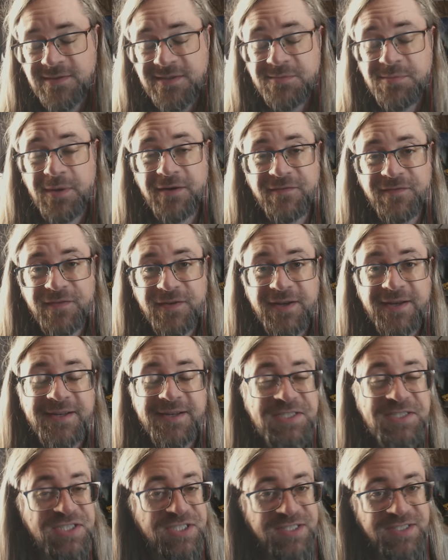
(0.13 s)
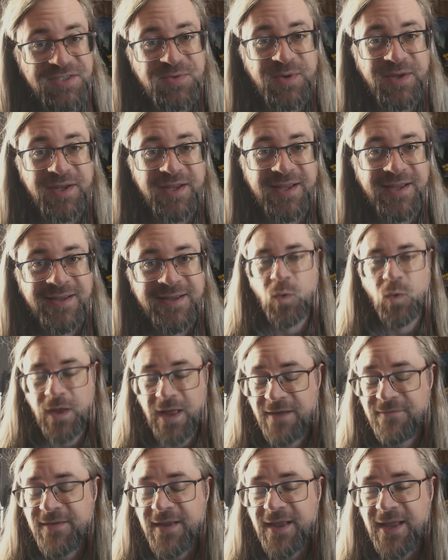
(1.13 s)
has been a funny dungeon this week. We'll
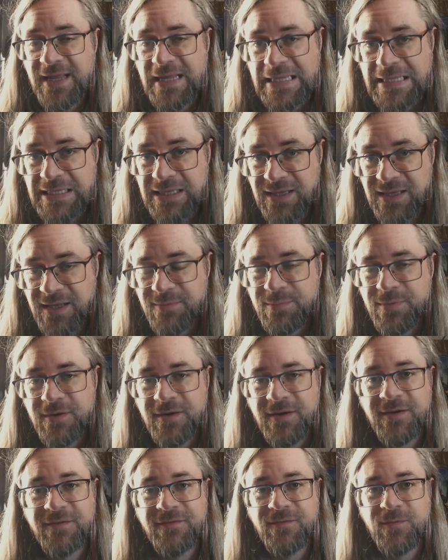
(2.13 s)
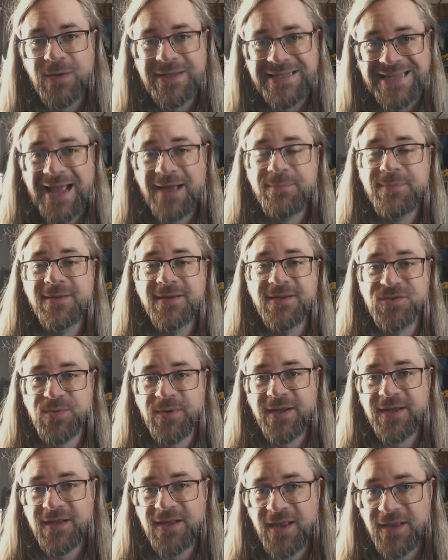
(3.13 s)
have a clip of what happened this week
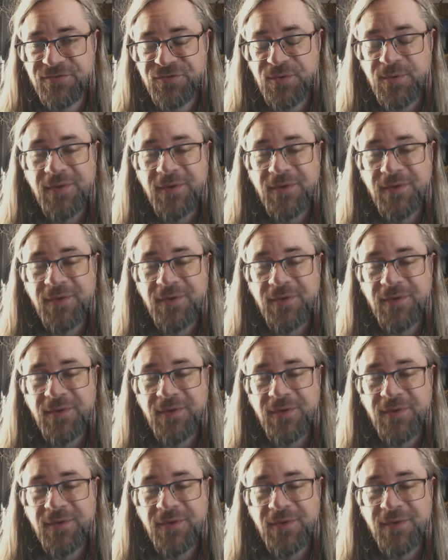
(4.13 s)
on the live stream.